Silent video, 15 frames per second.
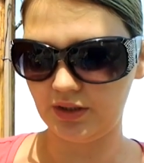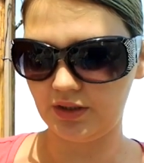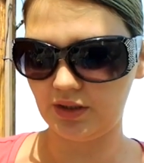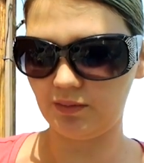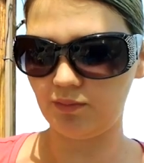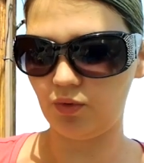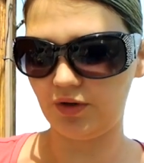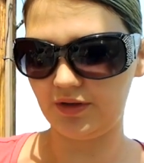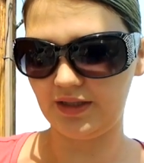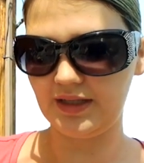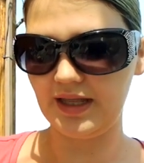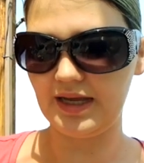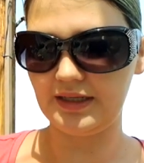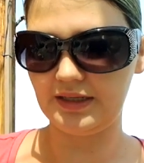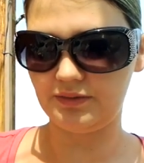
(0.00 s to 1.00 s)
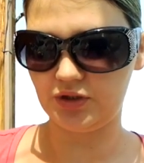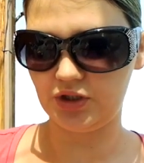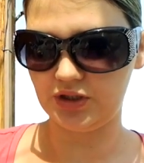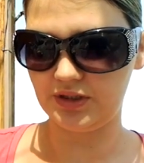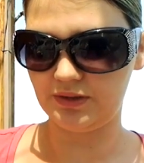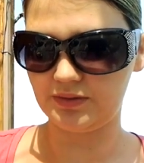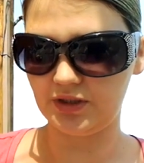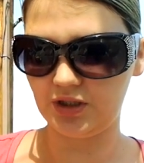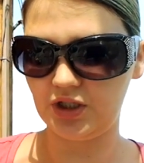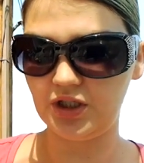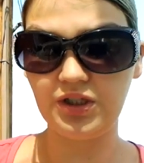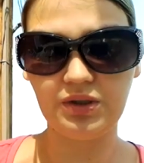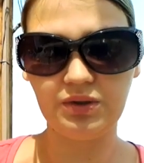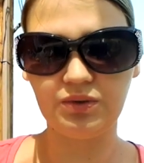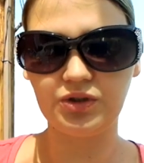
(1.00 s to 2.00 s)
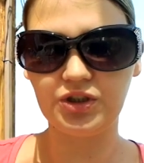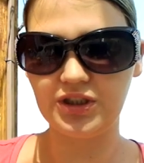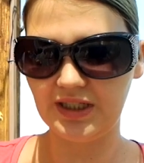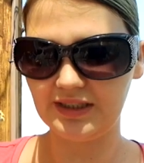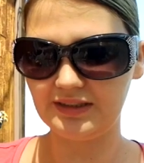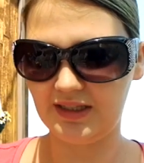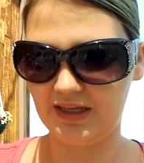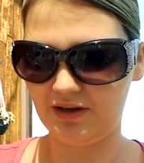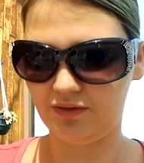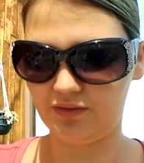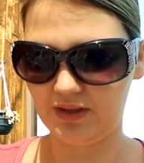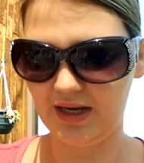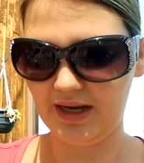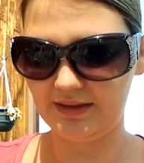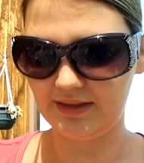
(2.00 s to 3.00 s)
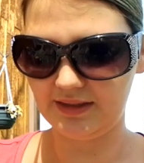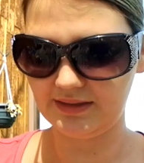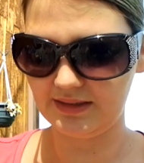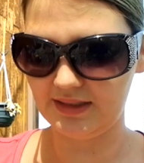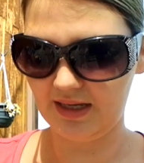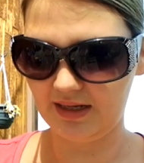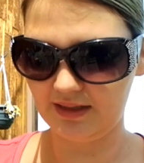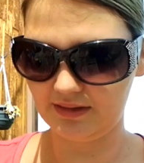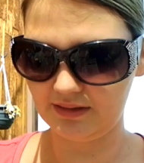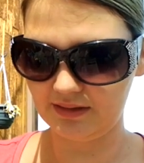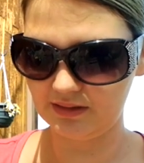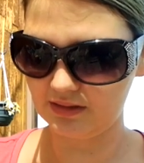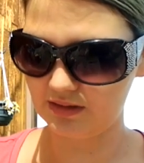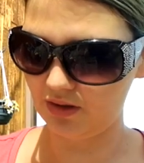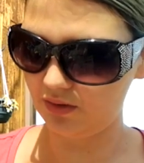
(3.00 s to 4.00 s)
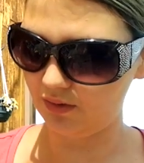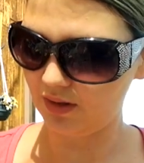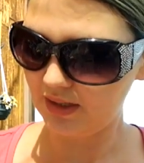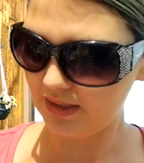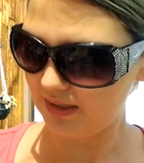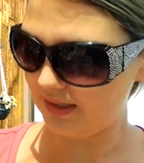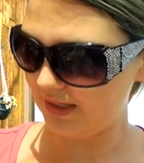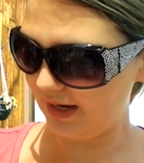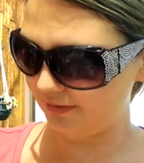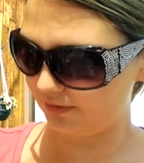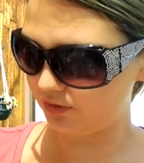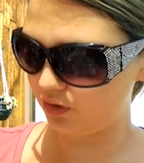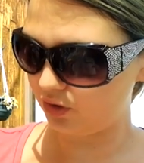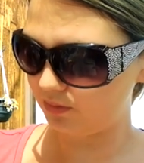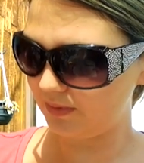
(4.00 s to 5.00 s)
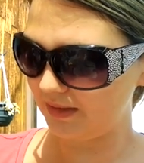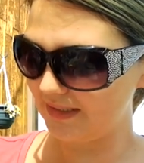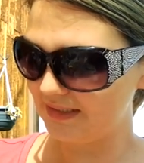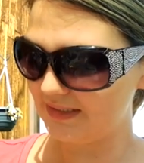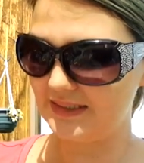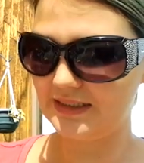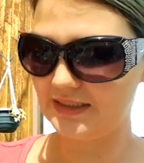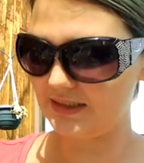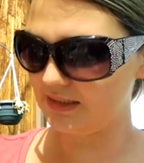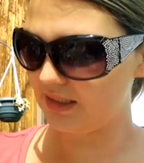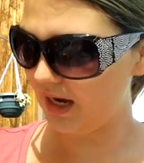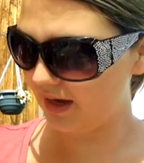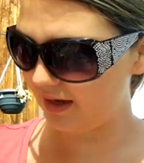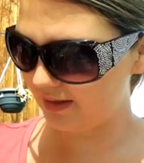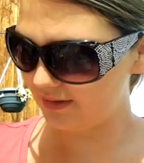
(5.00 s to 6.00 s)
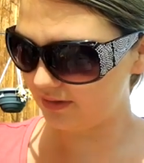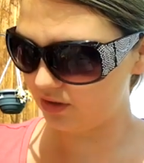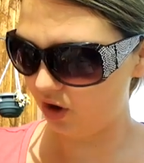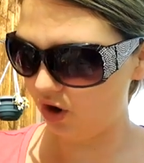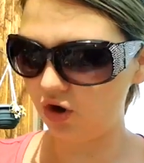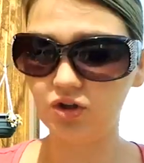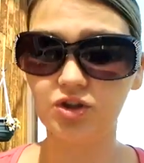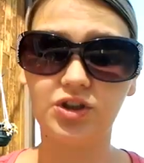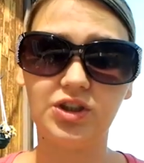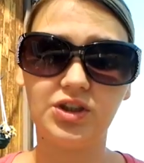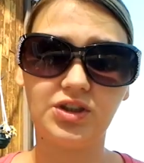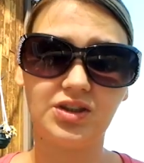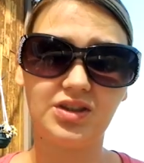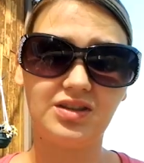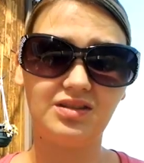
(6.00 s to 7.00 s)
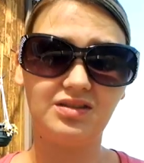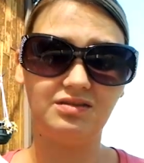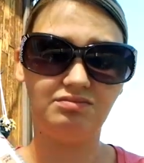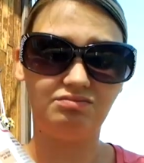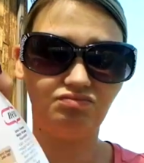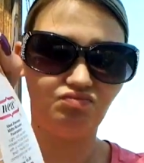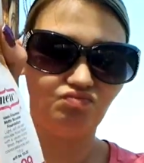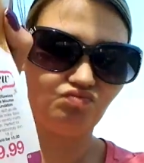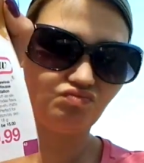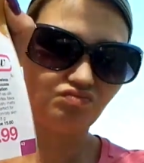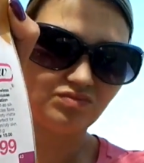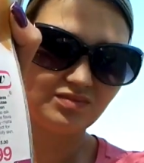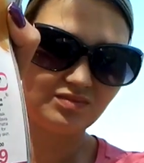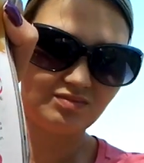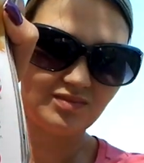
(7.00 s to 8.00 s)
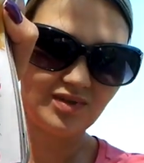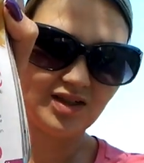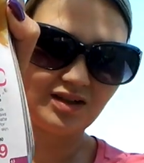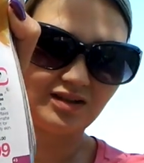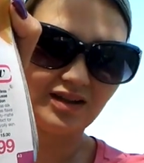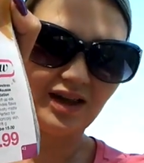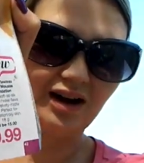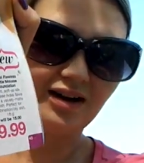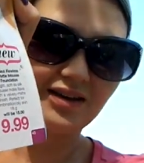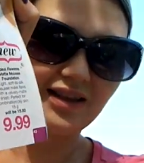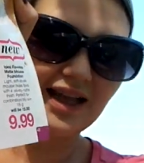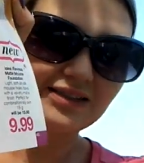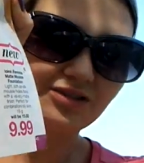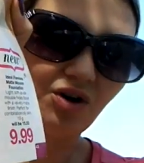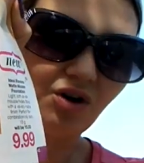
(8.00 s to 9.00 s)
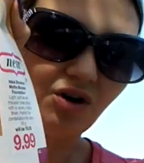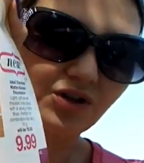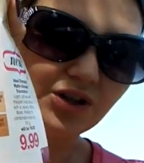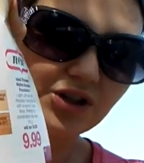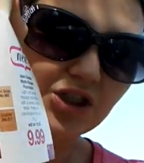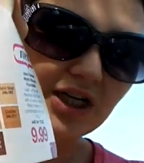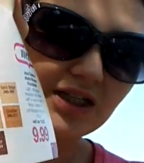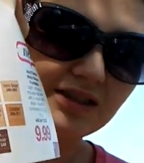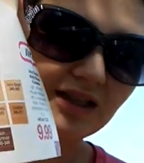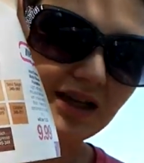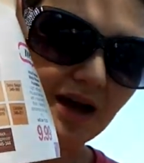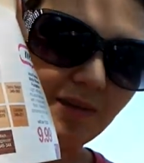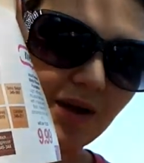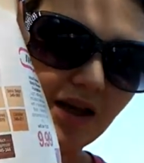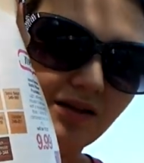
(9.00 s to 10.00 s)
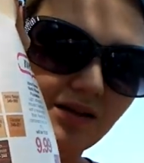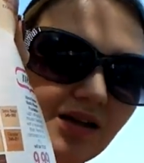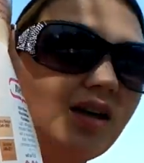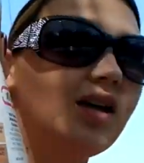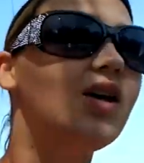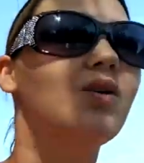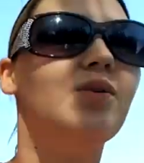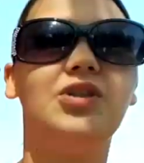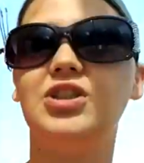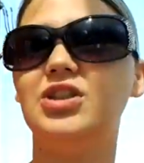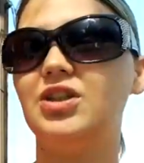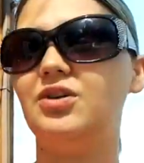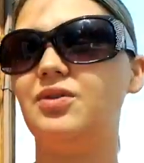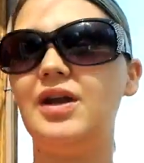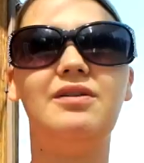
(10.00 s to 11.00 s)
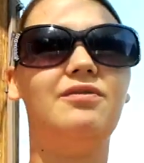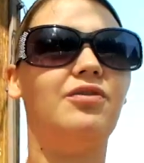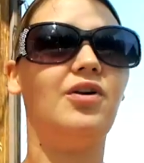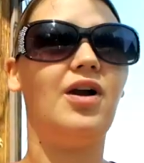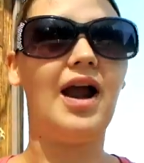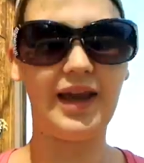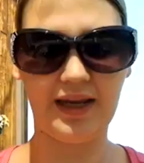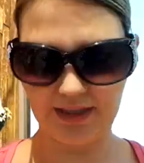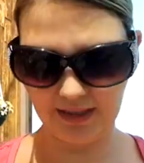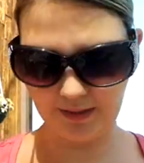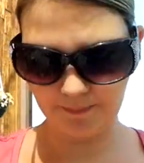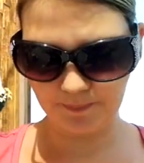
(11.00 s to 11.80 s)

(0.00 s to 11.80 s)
They're more than that. It was just there was a huge discount at this thing. So yeah, they're normally $10. Here they are, and that's all the shades that come in, which is a great variety.